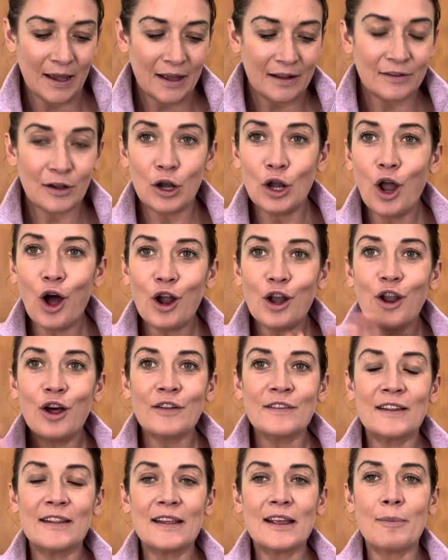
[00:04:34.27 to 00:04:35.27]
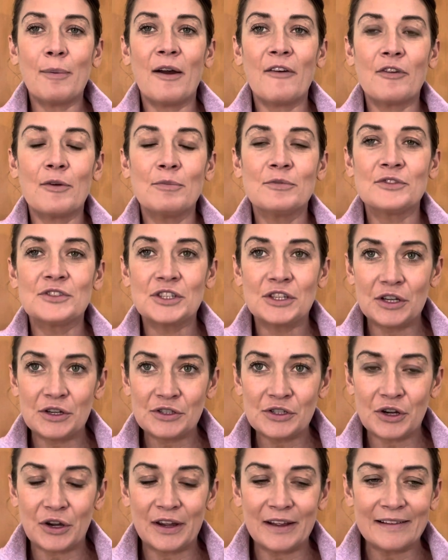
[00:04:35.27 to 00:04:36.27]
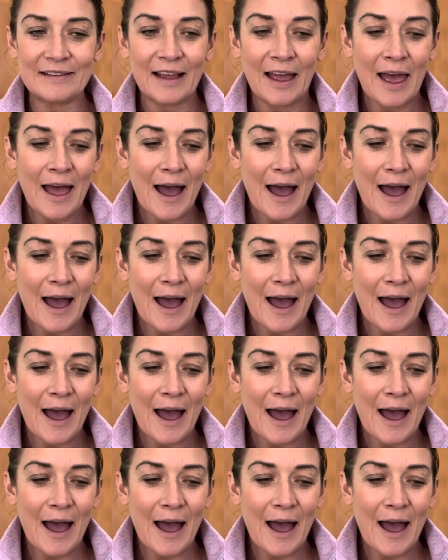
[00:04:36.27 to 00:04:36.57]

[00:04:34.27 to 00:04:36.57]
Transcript: So lots to think about from shoe choice.